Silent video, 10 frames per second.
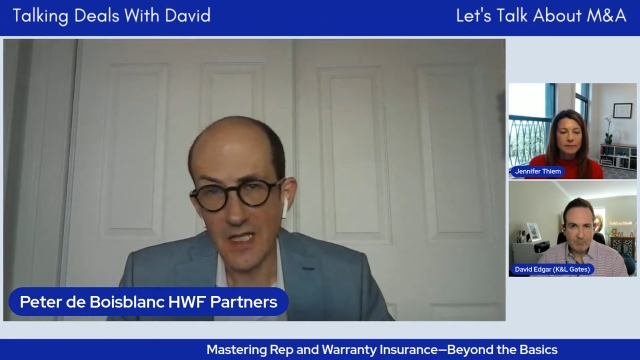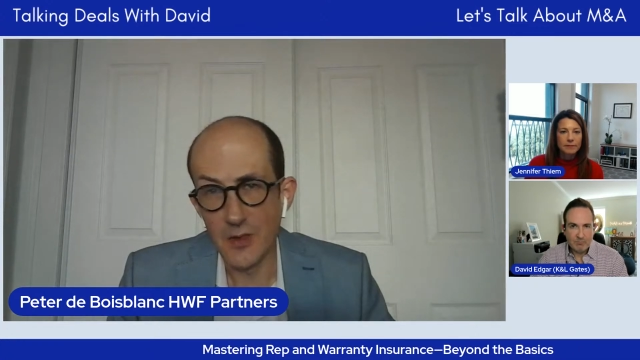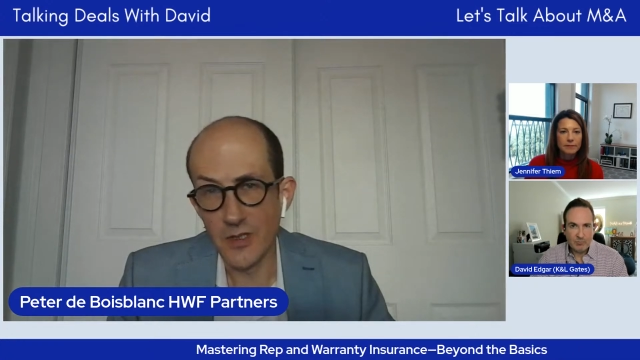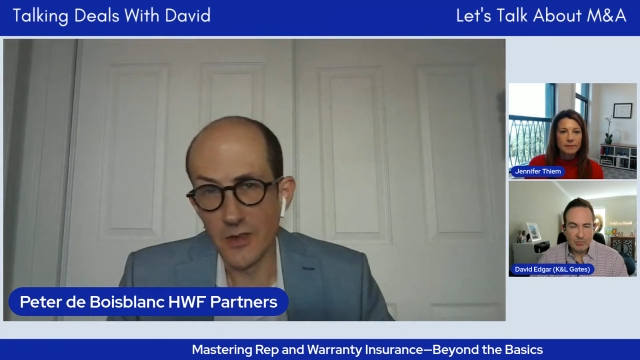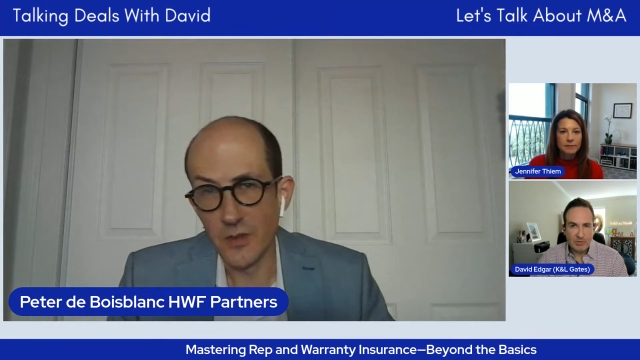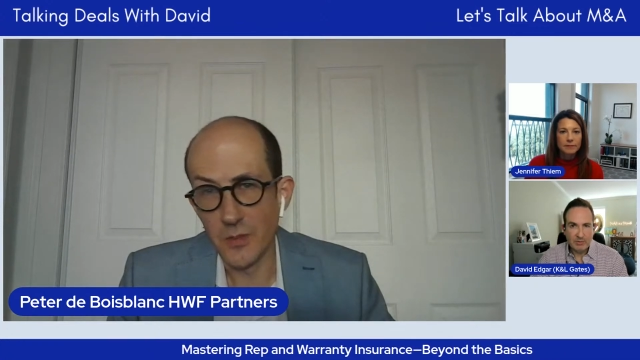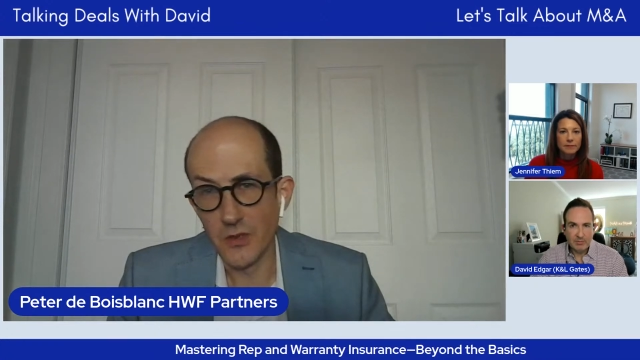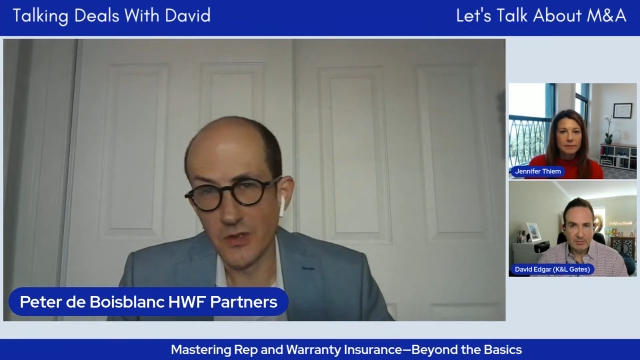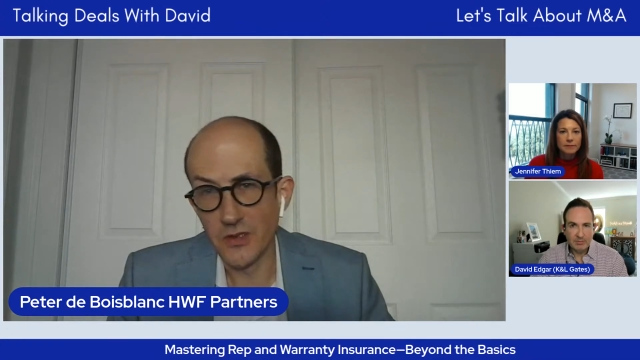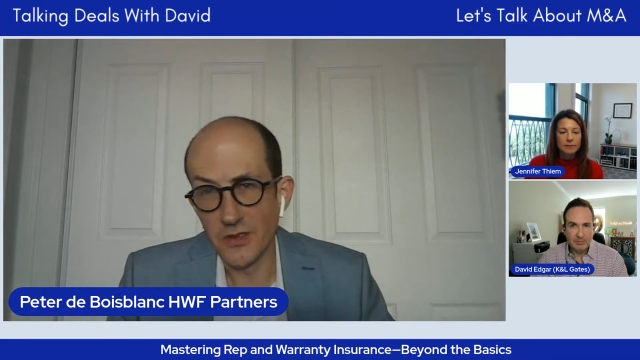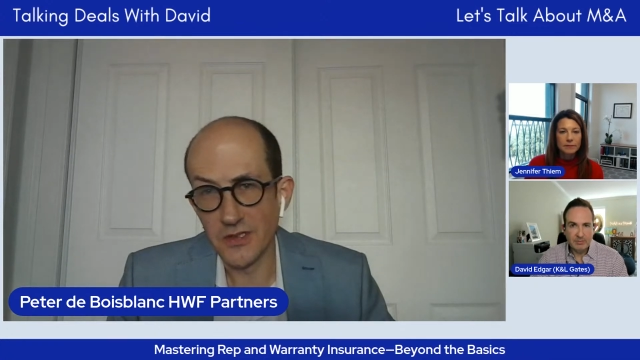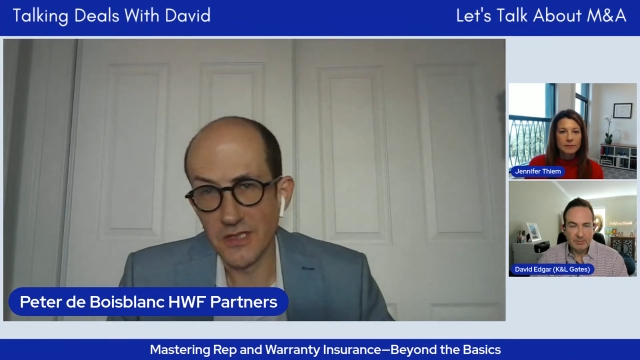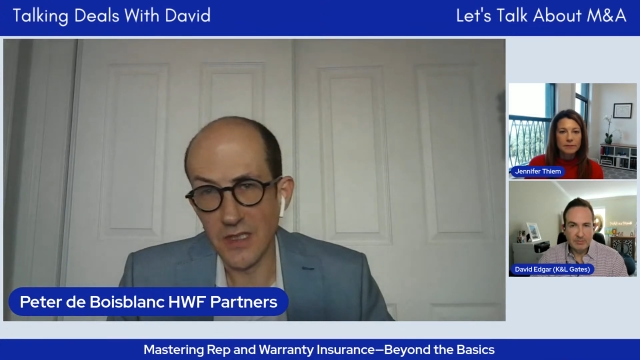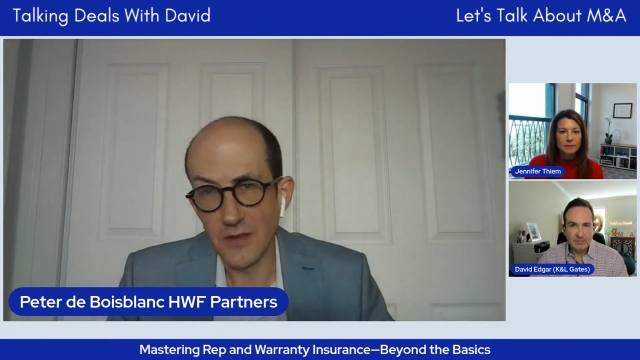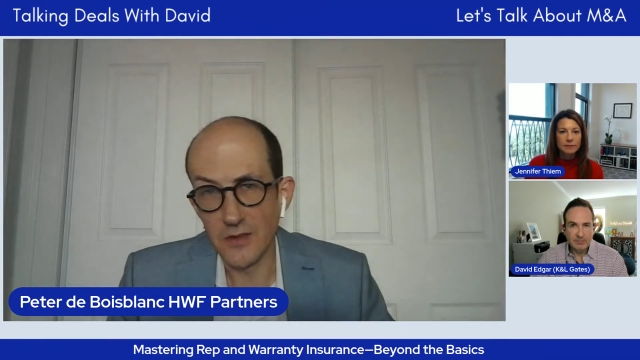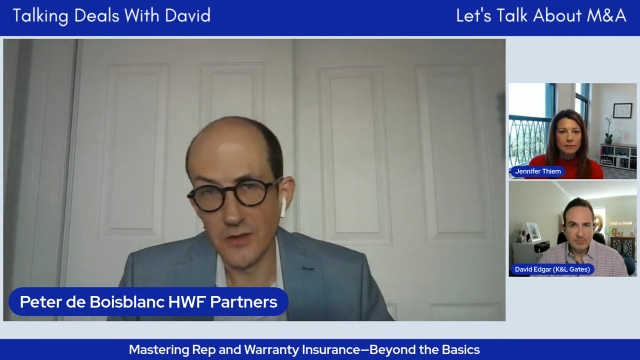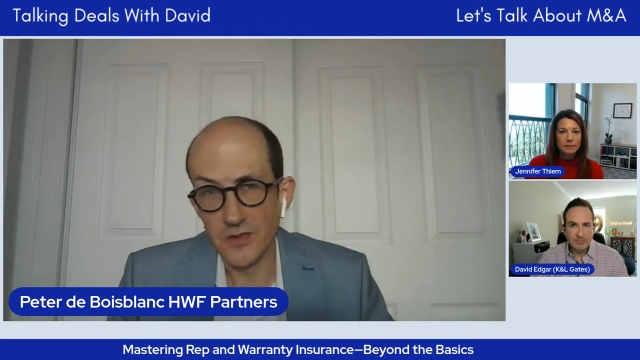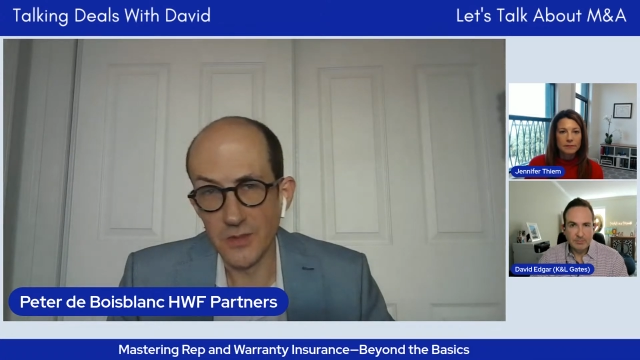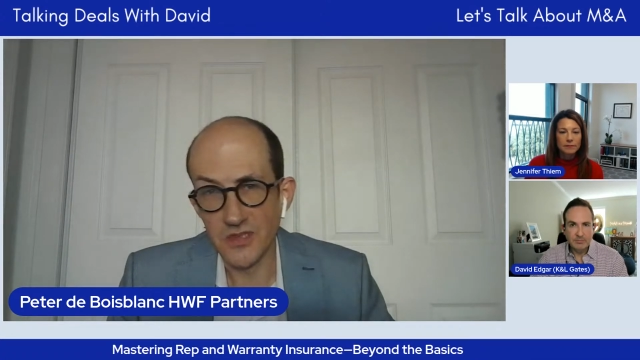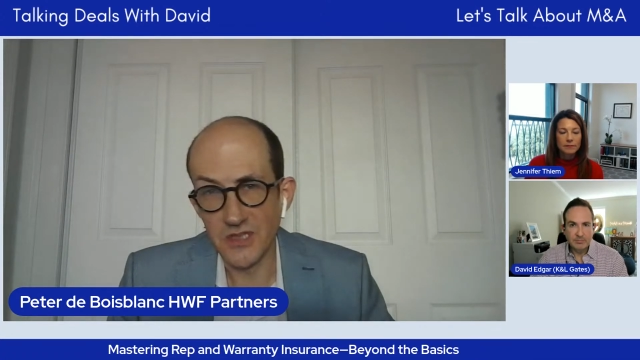angry or emotional seller
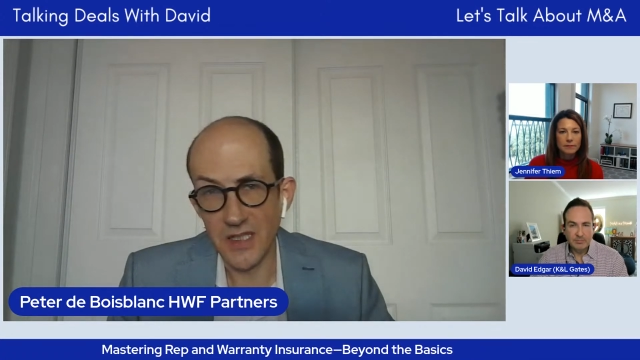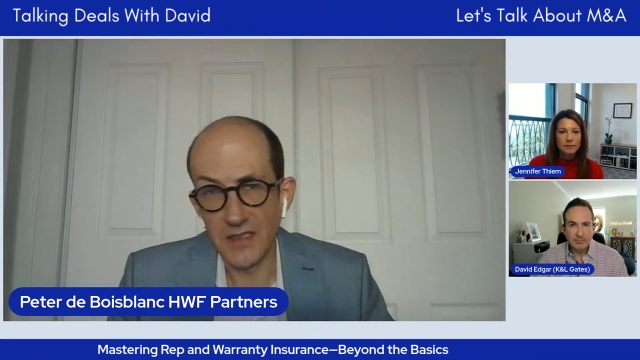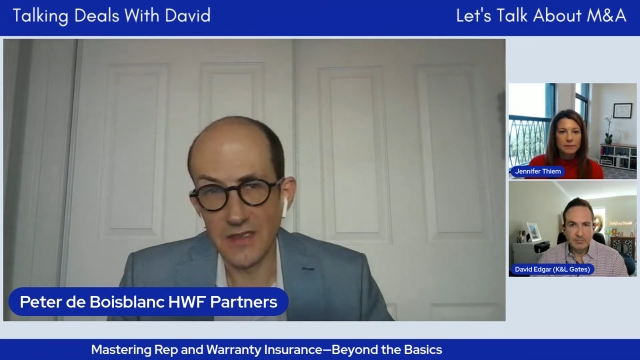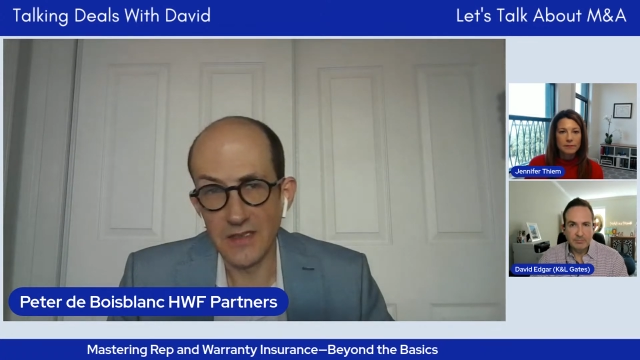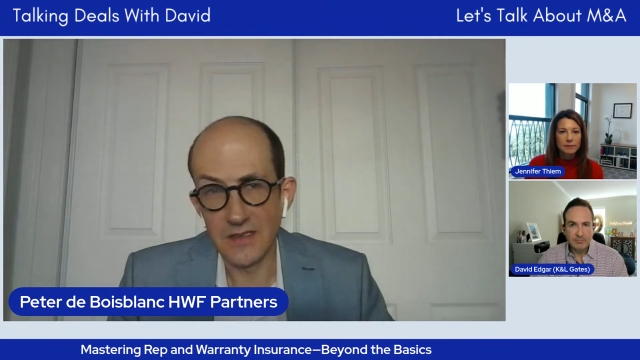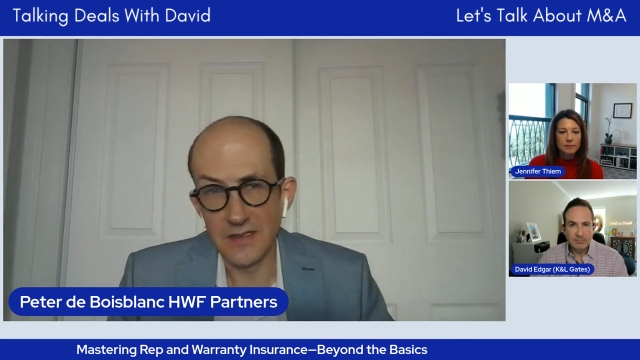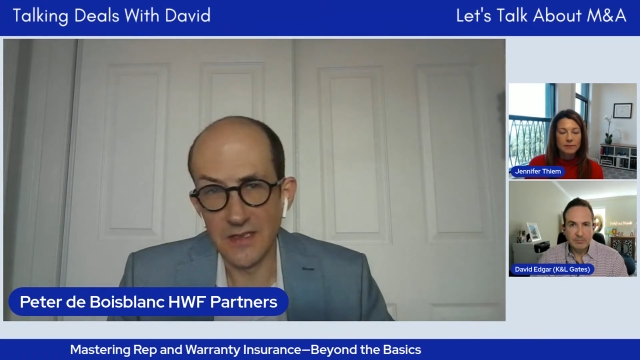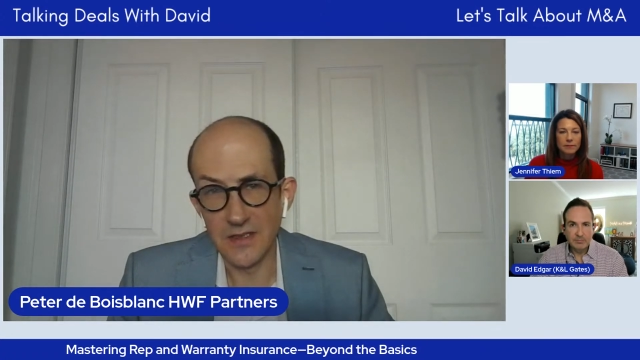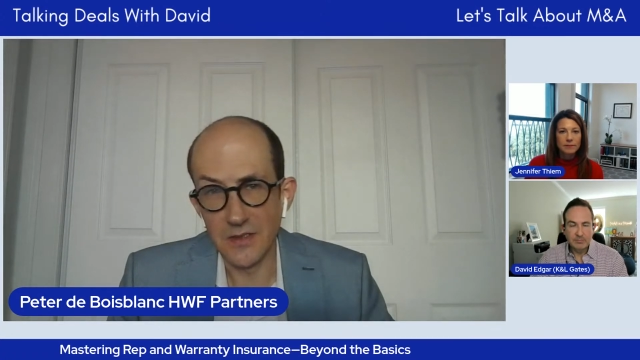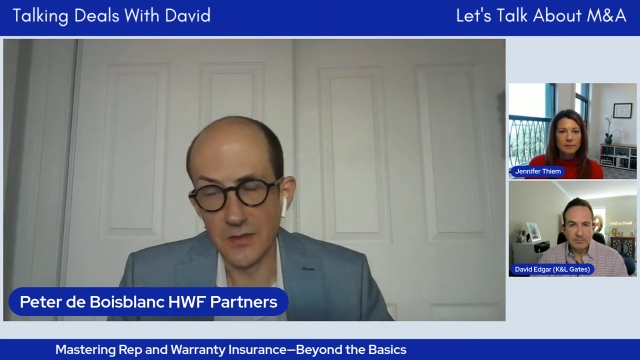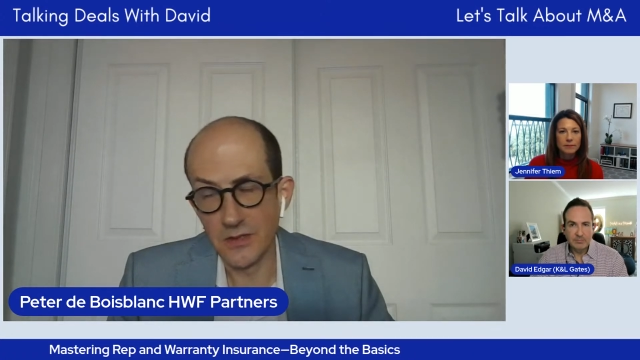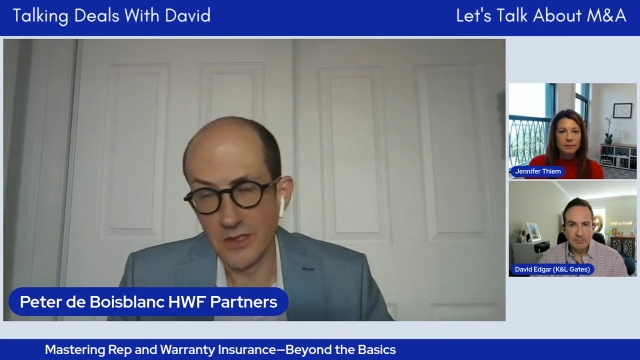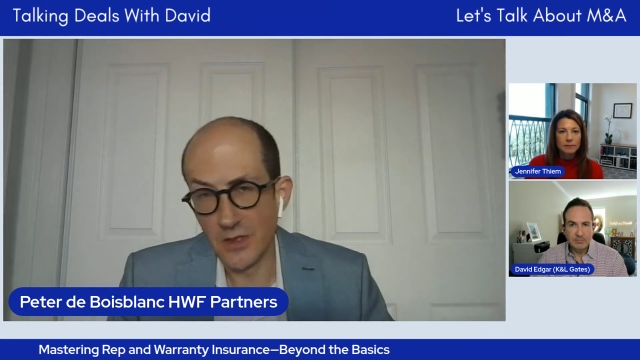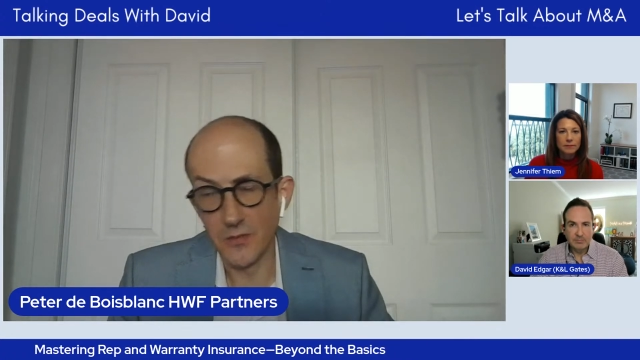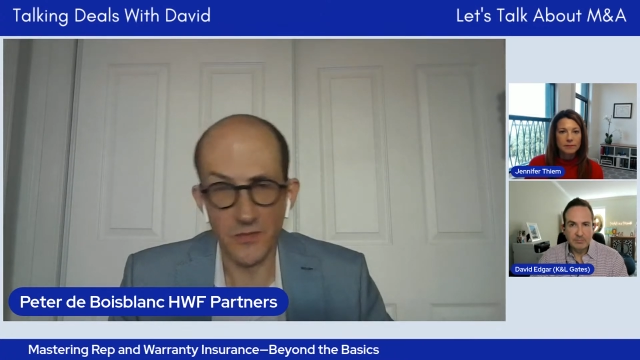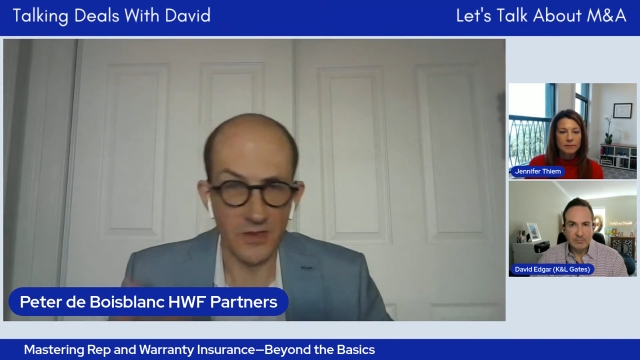who's upset that you know,